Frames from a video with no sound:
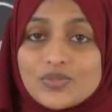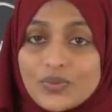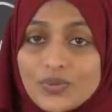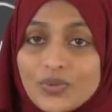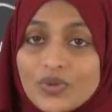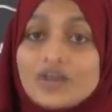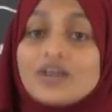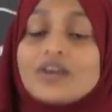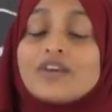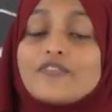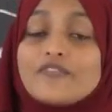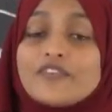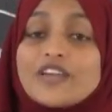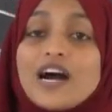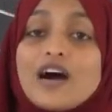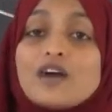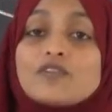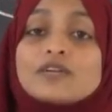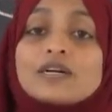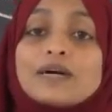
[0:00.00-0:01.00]
So we
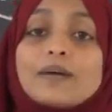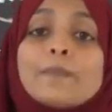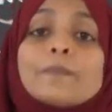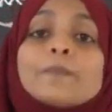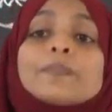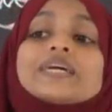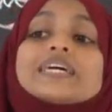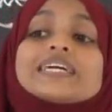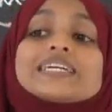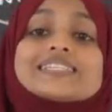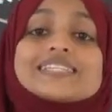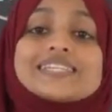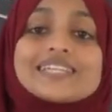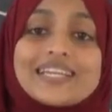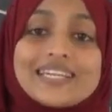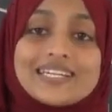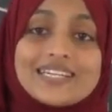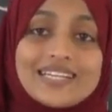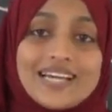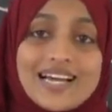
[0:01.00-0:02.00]
have completed
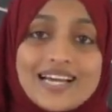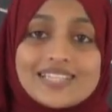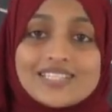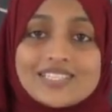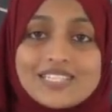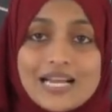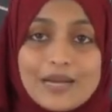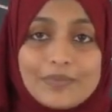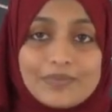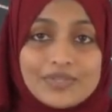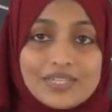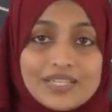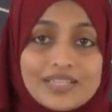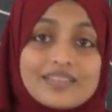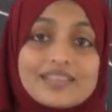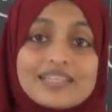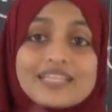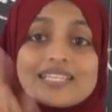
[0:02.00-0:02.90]
entire chapter,